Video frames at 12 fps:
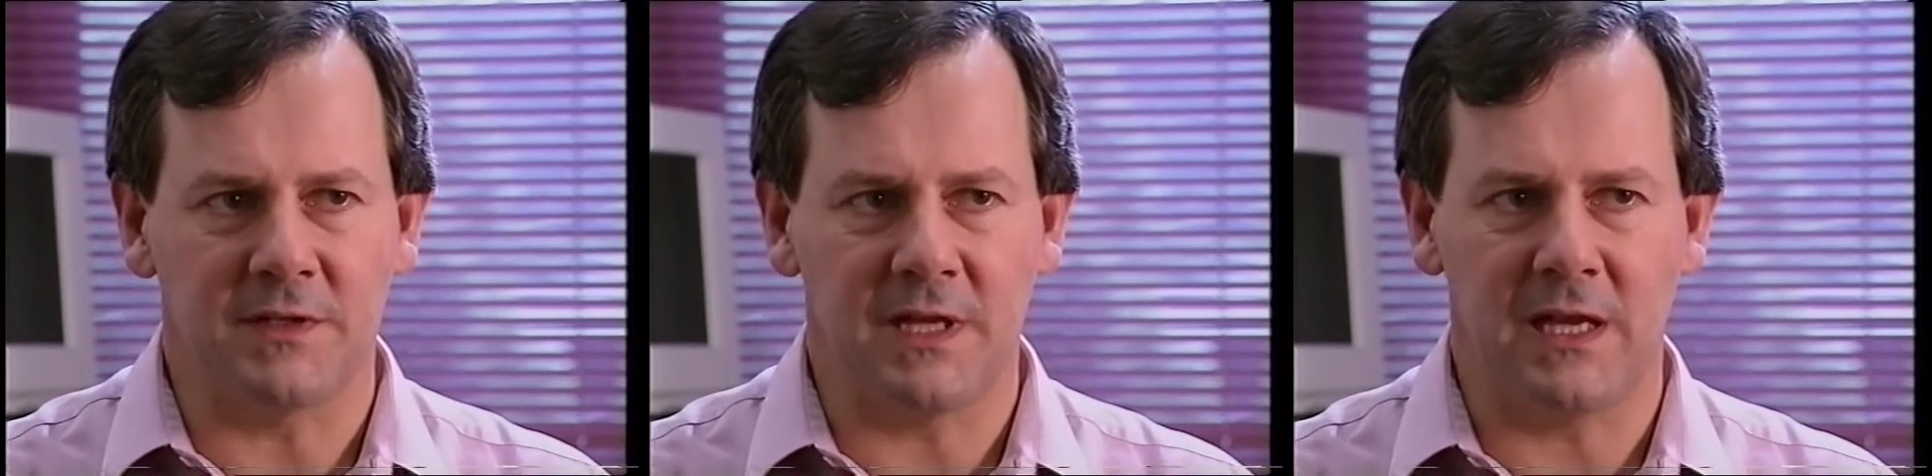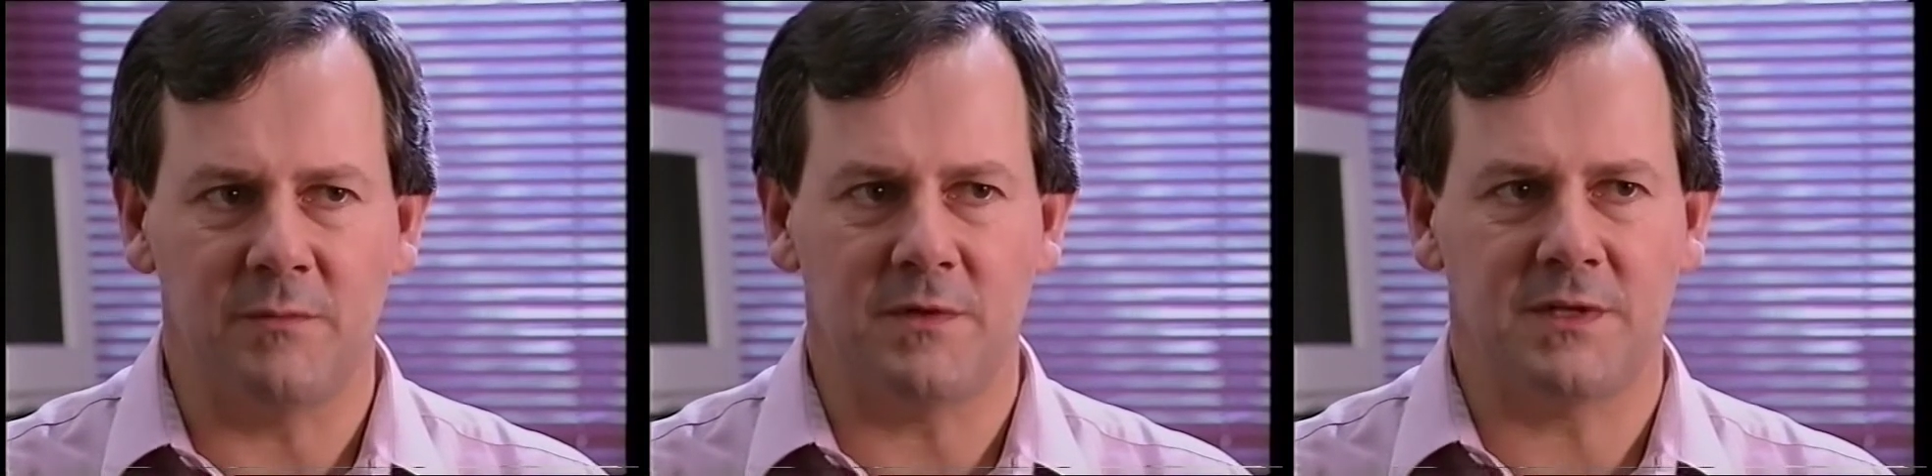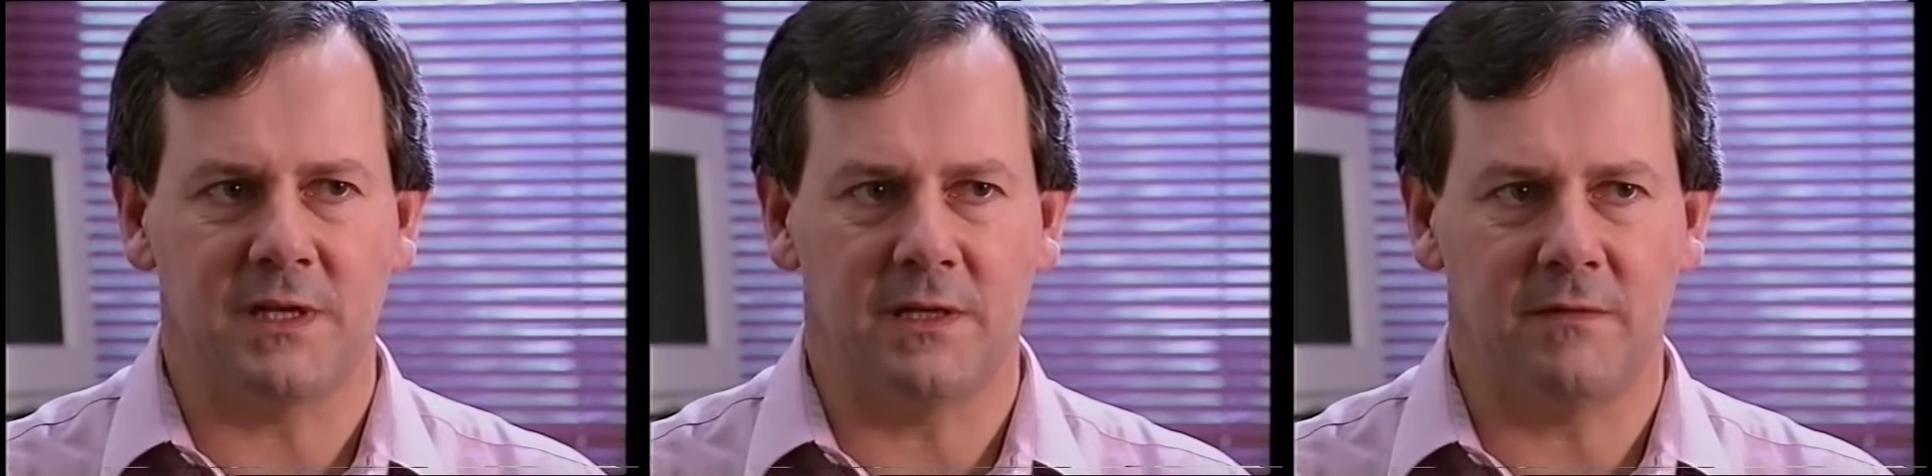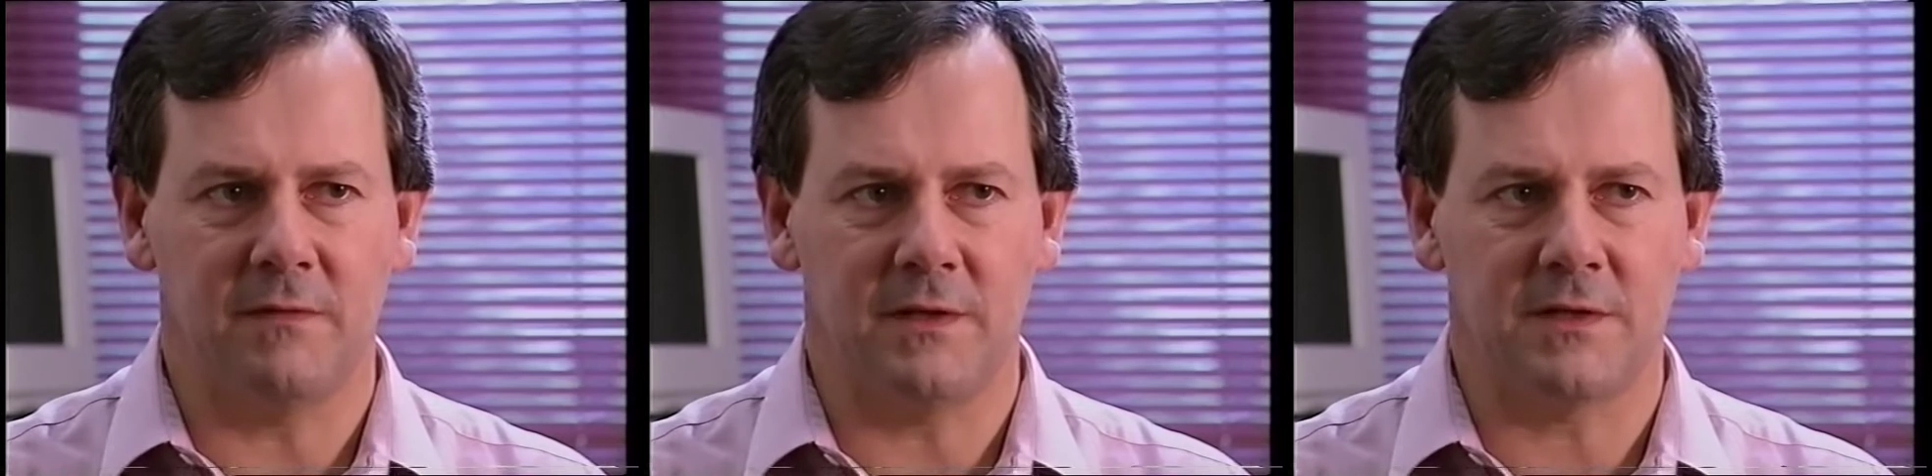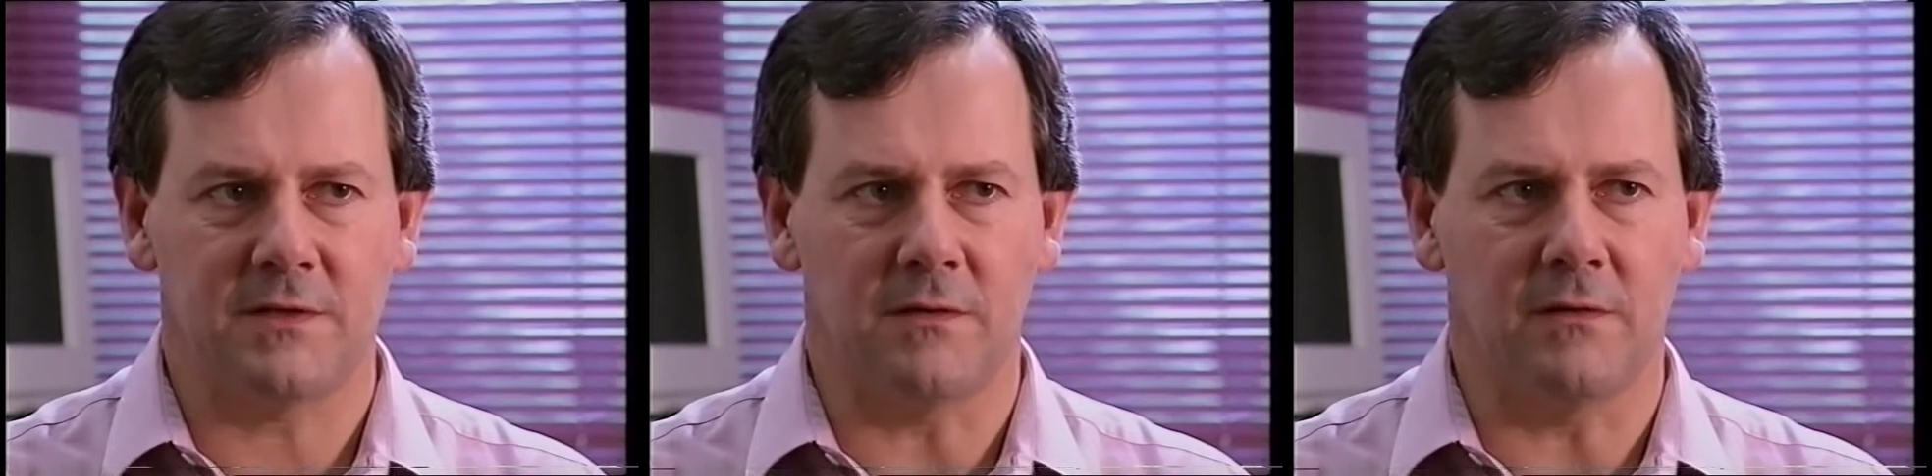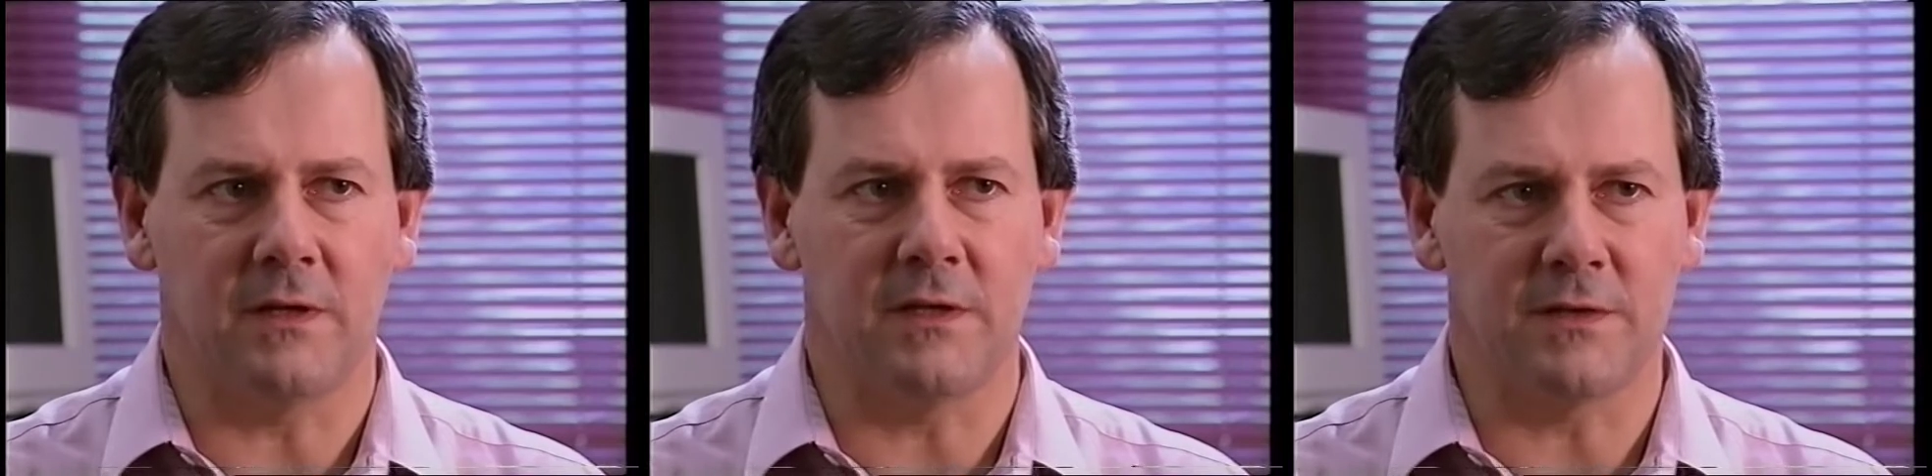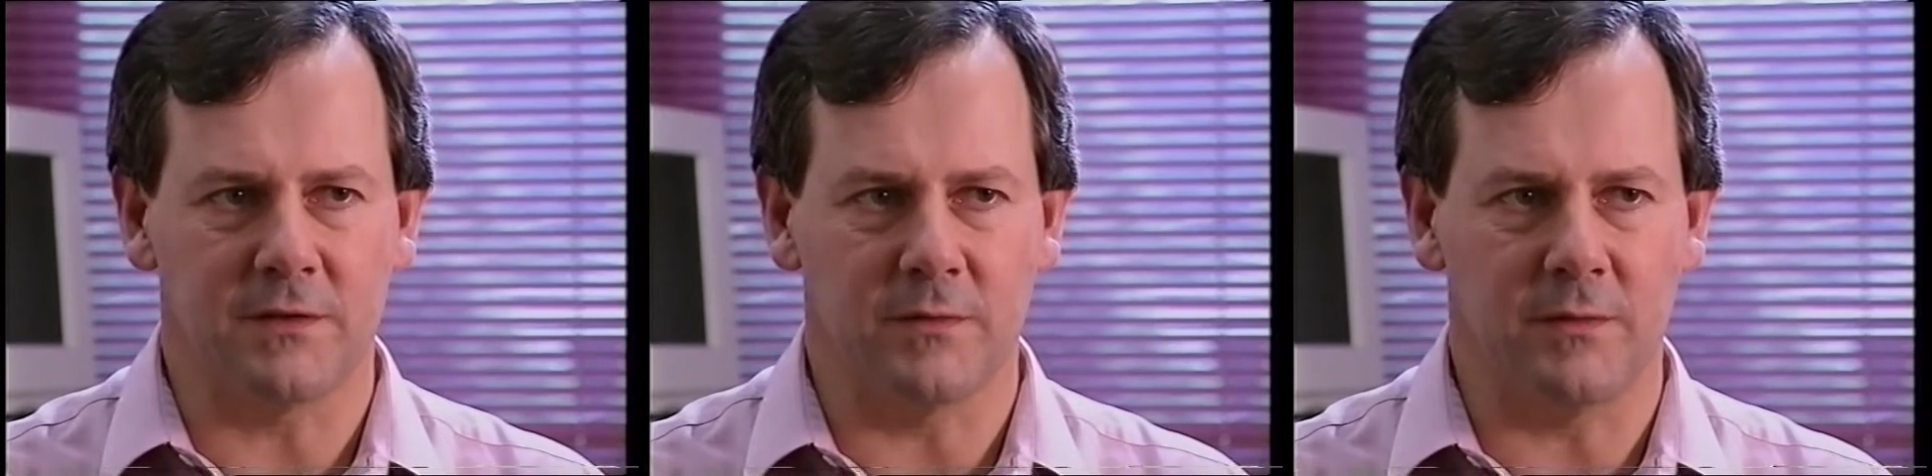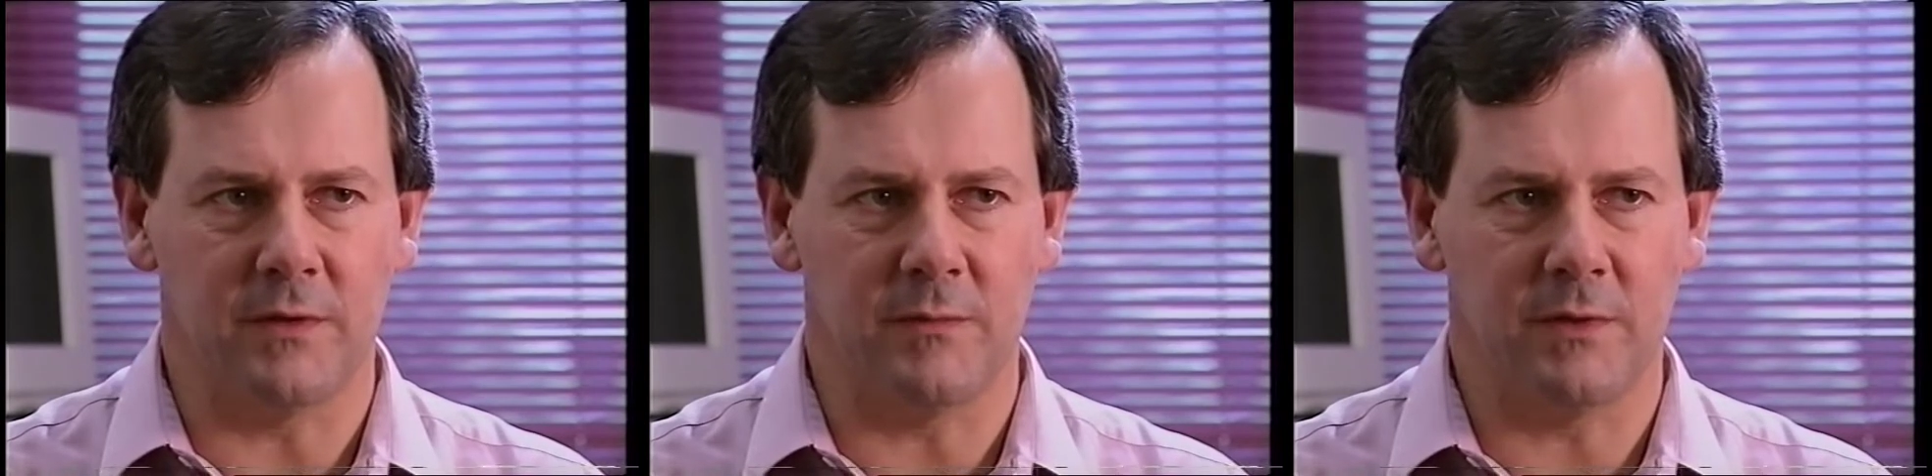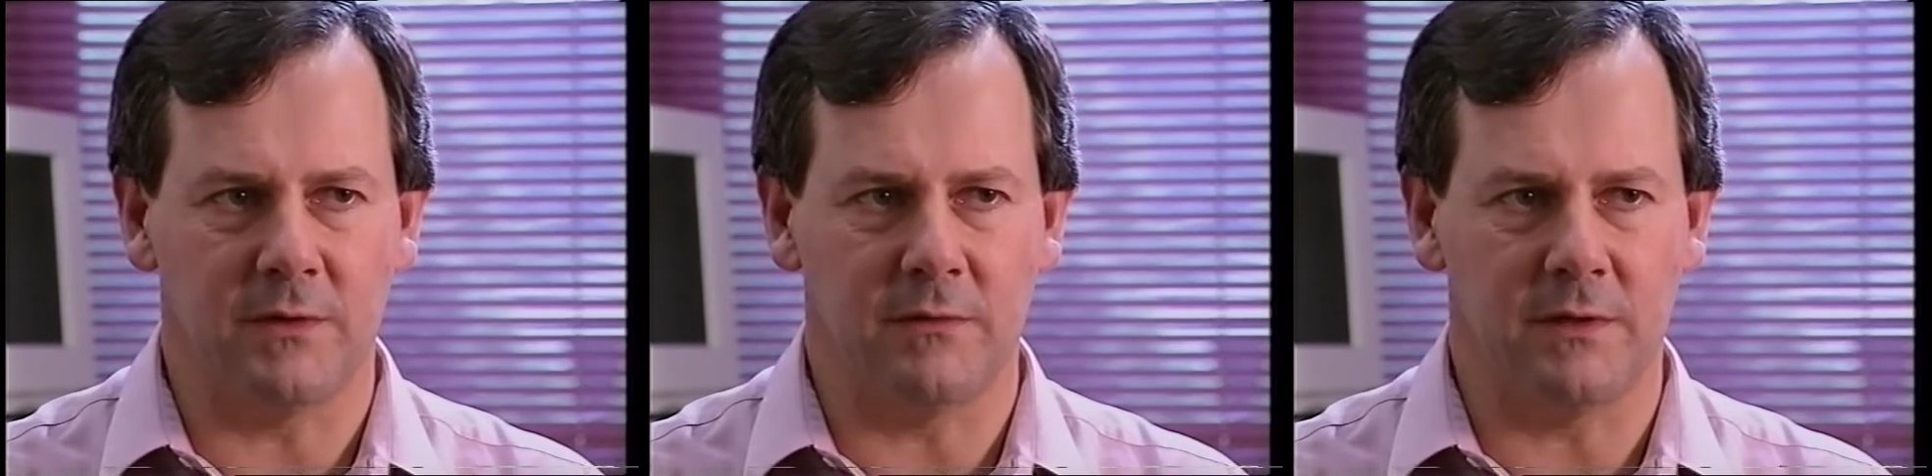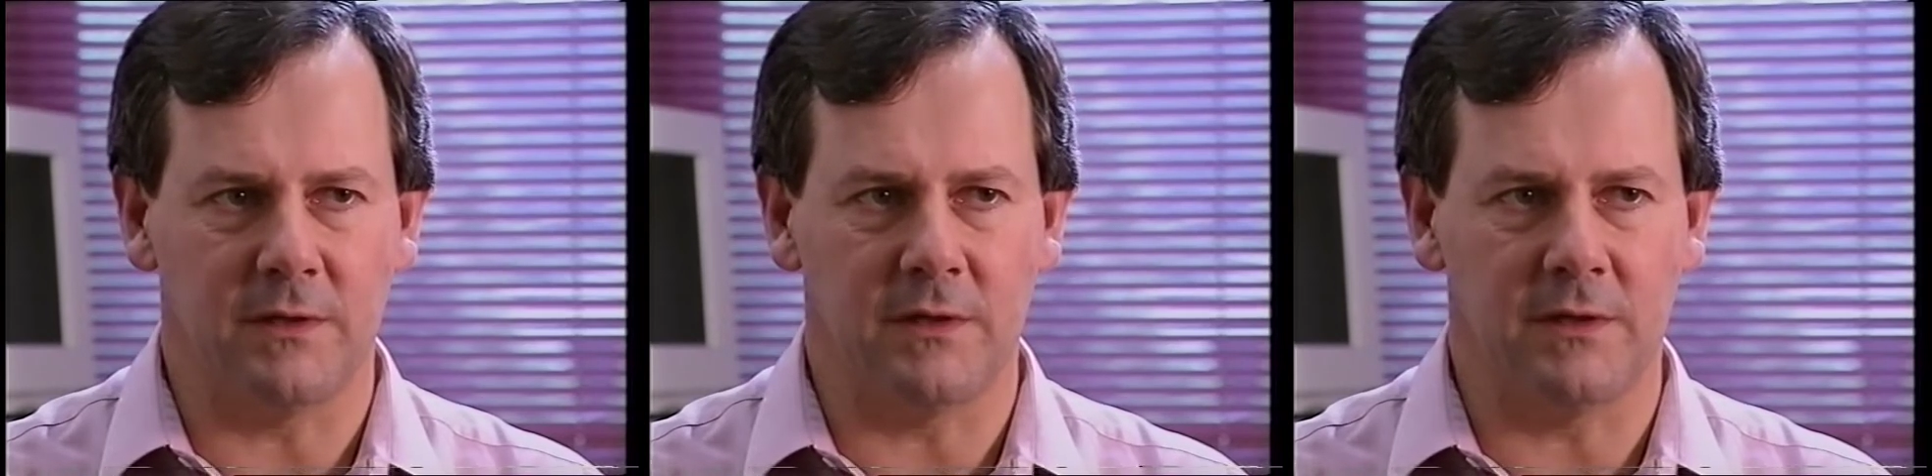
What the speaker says: 10% of their stock in a 2-week period,